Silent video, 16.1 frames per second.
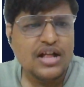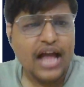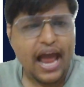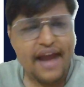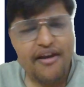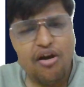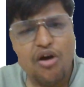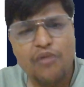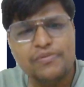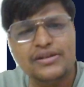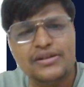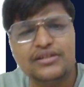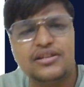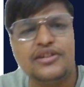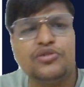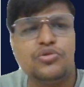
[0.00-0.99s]
And
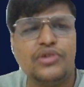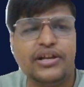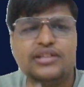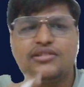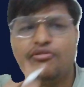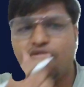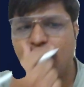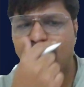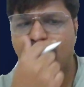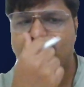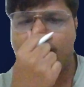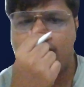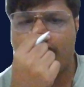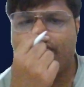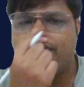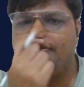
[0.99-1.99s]
obviously today is a world
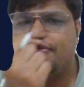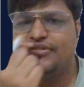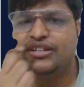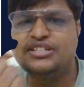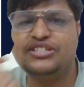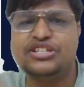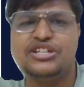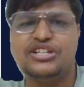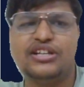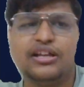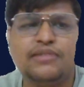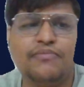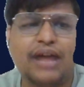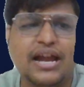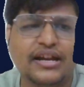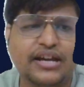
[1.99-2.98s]
of digital
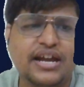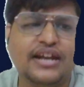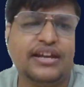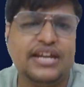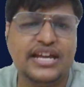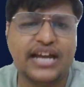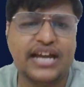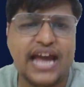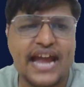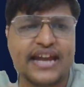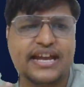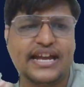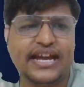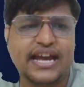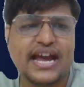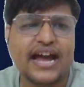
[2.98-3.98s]
marketing and
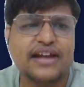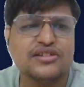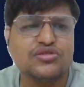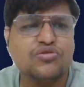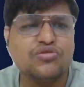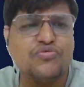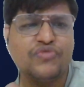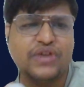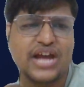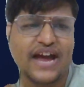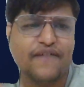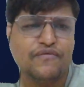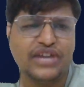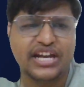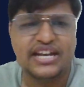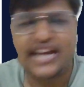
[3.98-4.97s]
AI, so we
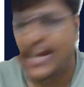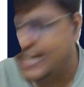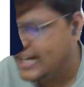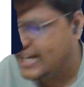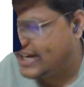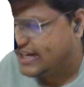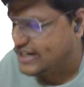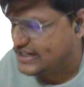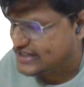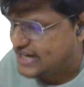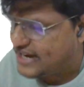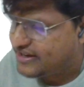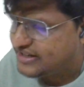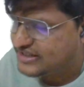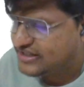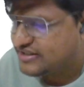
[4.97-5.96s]
have data analytics
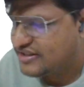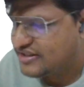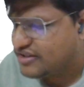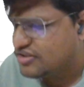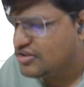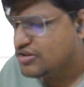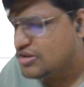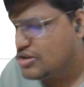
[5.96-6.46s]
and digital.